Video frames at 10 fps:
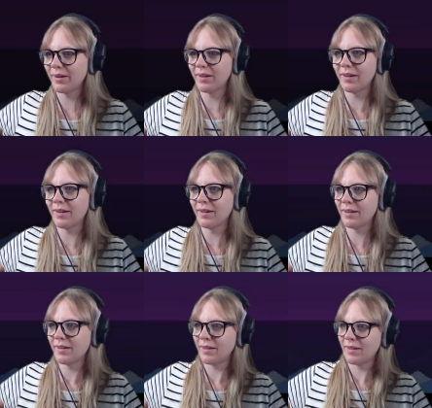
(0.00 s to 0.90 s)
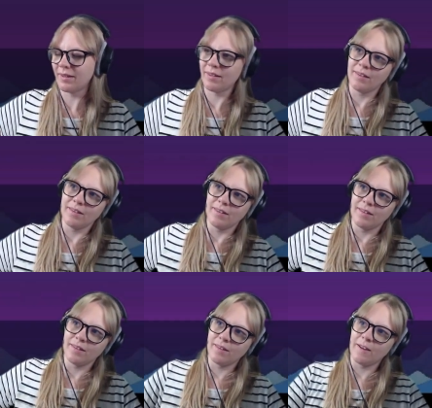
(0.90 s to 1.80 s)

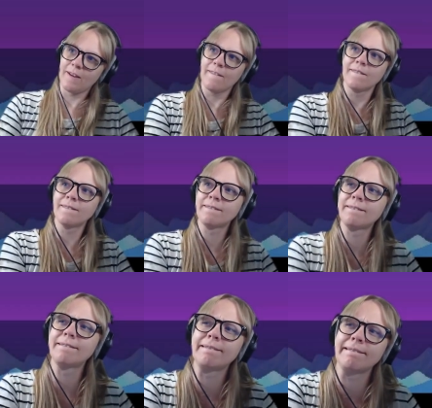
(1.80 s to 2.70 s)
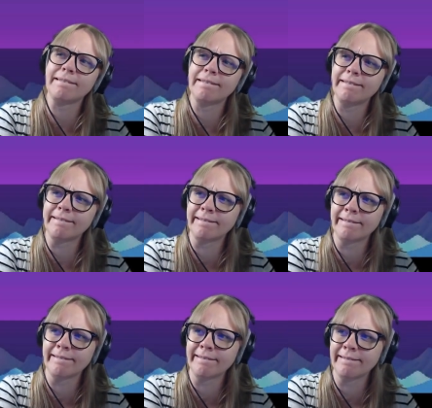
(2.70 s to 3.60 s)

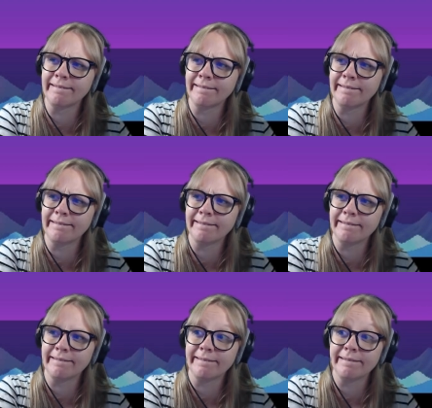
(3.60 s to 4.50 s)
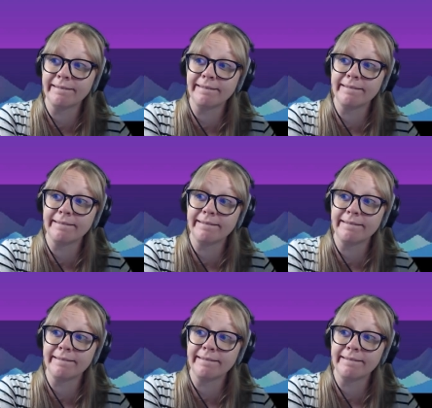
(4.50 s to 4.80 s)
[no speech]